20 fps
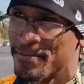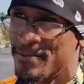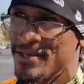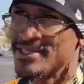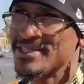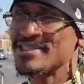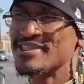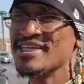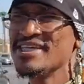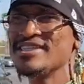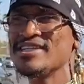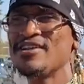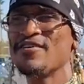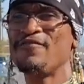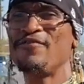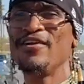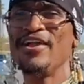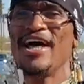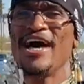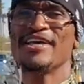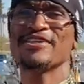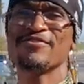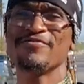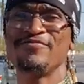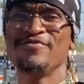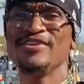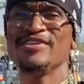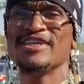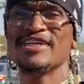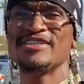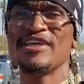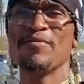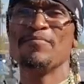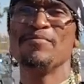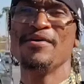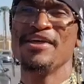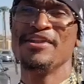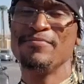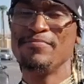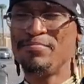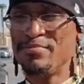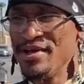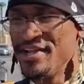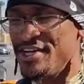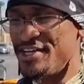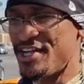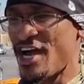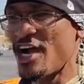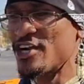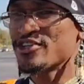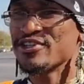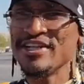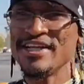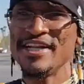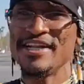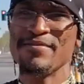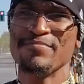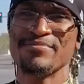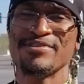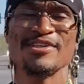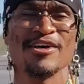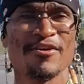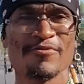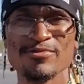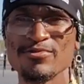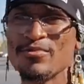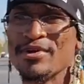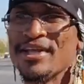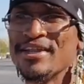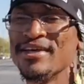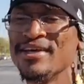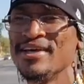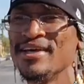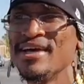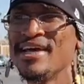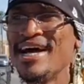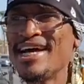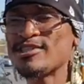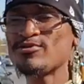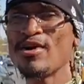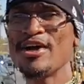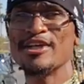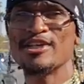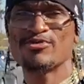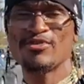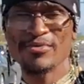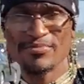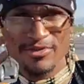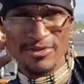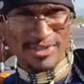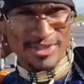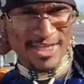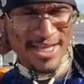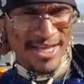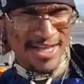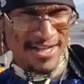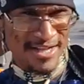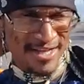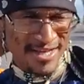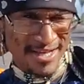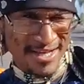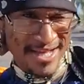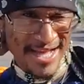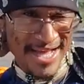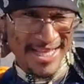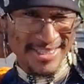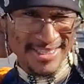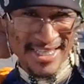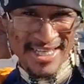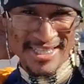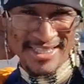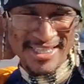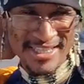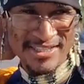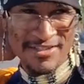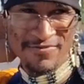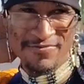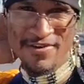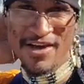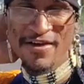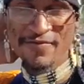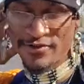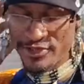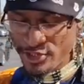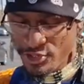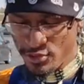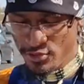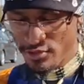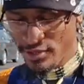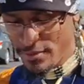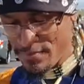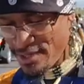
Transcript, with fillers: This is these are the philosophies that they indoctrinated themselves with. That's why the scriptures say in uh, Isaiah 65 and 2.